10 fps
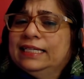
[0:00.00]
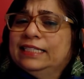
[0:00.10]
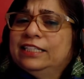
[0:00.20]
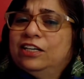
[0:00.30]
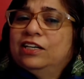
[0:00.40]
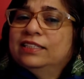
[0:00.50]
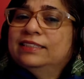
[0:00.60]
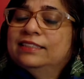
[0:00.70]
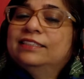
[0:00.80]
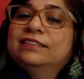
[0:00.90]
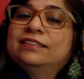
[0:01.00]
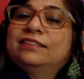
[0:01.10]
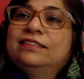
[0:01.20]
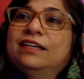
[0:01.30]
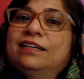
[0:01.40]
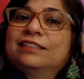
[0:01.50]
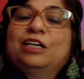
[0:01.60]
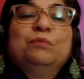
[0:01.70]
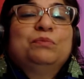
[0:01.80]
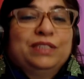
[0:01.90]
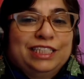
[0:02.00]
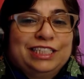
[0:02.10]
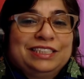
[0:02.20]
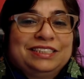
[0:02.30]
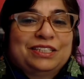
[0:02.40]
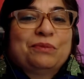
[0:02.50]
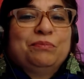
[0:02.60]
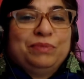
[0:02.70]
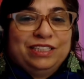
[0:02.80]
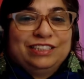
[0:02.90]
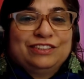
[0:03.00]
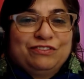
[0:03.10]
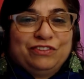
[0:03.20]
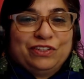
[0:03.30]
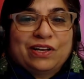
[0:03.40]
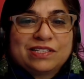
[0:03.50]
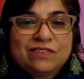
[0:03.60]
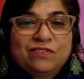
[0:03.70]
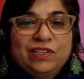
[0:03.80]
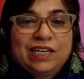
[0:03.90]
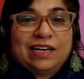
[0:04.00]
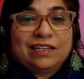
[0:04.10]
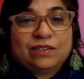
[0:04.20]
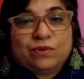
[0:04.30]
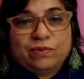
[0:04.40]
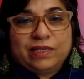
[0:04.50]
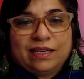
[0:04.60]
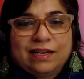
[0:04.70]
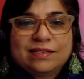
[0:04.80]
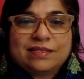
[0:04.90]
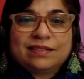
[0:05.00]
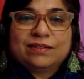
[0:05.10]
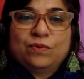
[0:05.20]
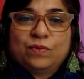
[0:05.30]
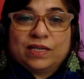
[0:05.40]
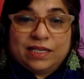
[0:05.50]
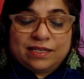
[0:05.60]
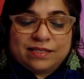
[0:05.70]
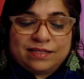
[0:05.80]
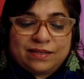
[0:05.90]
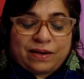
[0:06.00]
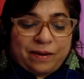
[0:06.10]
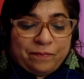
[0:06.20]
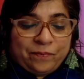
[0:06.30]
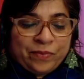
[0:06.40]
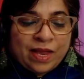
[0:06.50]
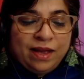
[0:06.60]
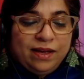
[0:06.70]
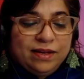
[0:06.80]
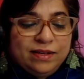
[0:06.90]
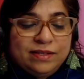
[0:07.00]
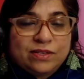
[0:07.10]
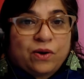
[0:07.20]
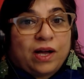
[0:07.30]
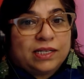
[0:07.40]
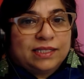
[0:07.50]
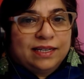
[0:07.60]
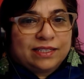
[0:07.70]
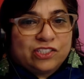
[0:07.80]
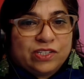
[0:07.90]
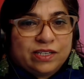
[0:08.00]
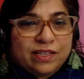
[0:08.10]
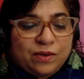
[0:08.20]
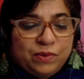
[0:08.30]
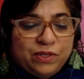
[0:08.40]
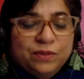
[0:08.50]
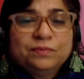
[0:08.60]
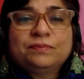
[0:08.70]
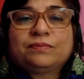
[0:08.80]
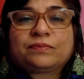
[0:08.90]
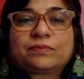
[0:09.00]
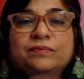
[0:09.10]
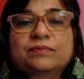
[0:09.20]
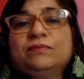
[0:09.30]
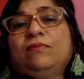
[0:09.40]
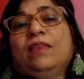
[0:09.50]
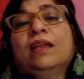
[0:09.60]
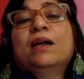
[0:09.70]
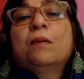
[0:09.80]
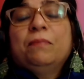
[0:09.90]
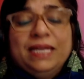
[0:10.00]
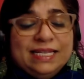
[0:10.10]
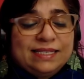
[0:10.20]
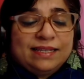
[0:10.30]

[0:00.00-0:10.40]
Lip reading: before landing on this complete peace philosophy and realizing what it is. Okay, so I'd like to share that with you.